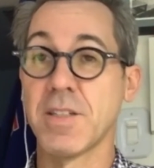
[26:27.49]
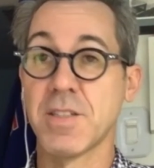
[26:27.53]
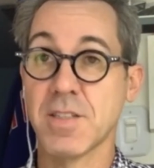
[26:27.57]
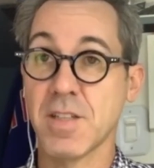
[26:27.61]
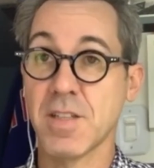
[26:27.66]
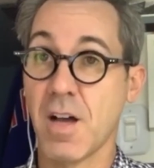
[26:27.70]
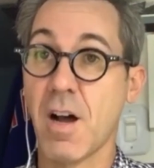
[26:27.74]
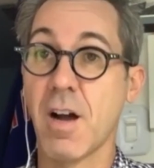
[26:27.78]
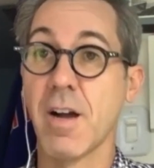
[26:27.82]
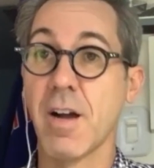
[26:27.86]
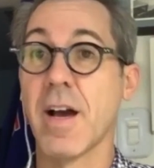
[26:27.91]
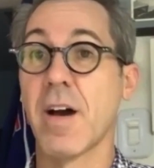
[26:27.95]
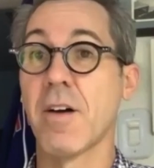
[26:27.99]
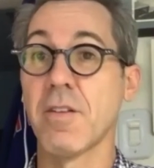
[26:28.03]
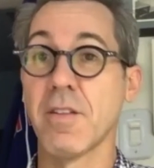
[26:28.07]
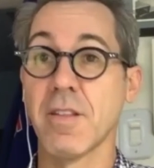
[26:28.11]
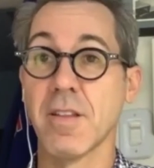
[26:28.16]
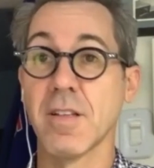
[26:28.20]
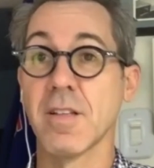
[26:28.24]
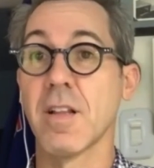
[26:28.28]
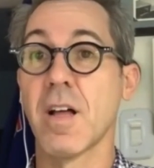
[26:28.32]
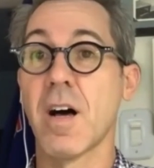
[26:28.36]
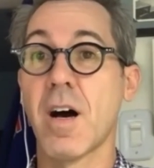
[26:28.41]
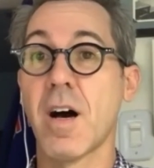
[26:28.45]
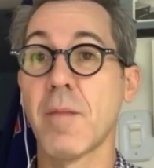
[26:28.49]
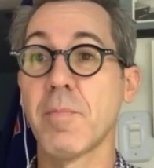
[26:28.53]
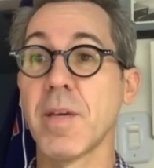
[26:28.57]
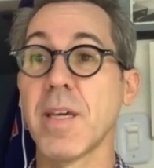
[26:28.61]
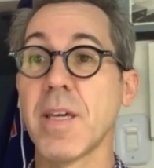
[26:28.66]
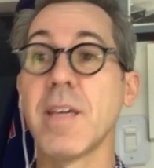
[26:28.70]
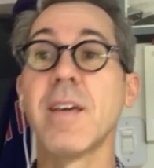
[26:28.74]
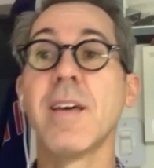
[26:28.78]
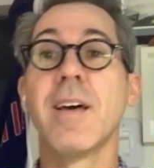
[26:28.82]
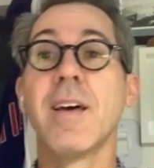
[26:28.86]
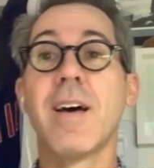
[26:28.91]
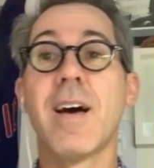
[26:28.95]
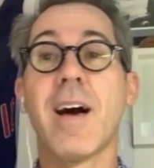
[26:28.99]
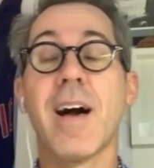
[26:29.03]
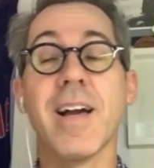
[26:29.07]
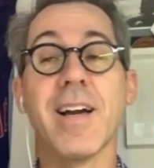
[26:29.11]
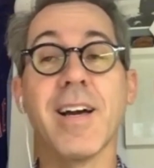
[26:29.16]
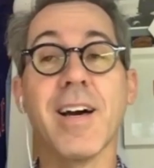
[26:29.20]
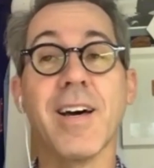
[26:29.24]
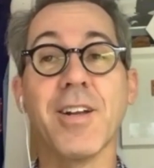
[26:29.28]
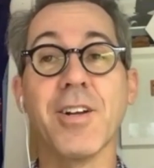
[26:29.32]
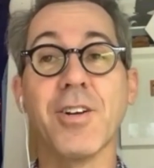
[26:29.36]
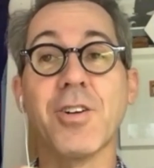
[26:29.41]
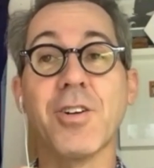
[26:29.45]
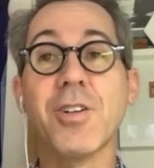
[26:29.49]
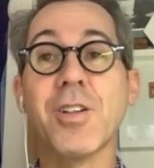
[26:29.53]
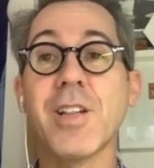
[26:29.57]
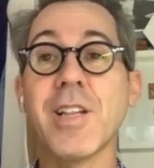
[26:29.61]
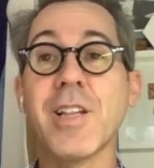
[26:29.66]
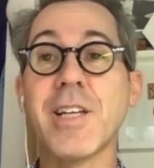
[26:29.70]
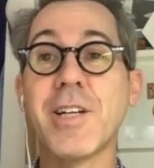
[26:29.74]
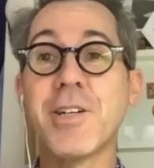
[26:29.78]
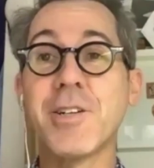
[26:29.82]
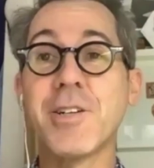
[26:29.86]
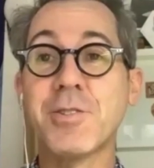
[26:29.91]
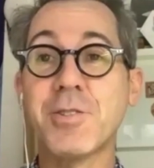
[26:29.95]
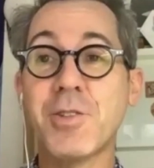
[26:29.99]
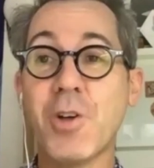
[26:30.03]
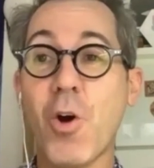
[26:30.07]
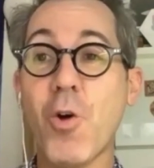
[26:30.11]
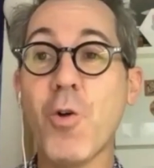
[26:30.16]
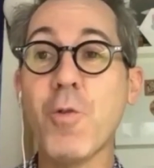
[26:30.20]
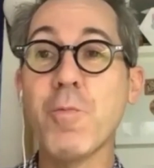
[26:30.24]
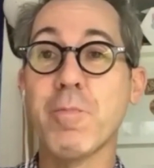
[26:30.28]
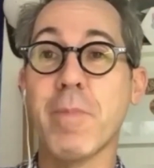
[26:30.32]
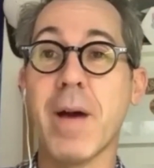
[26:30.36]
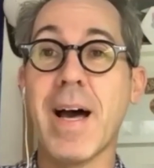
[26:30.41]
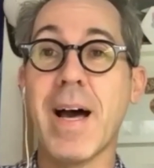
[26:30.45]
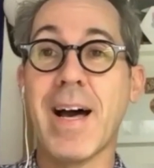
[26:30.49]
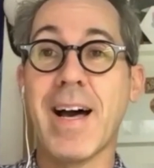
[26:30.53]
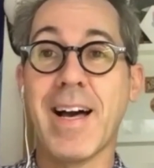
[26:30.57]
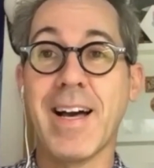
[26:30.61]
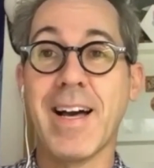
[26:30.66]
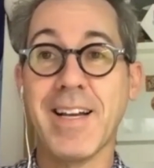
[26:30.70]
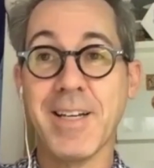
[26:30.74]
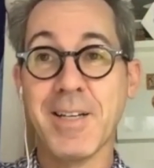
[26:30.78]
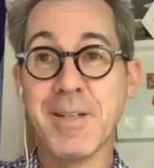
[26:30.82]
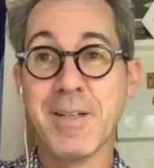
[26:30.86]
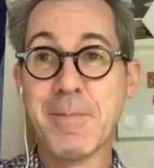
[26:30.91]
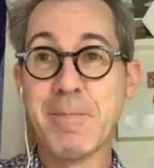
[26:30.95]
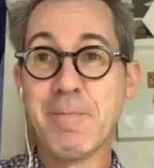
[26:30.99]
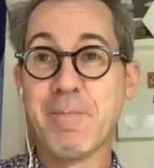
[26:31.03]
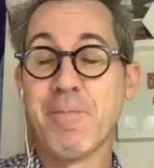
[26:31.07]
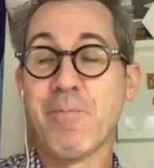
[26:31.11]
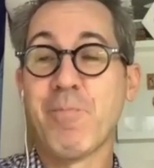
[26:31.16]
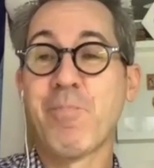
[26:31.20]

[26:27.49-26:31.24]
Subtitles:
and I just hung out in the lobby. I got a clear tote bag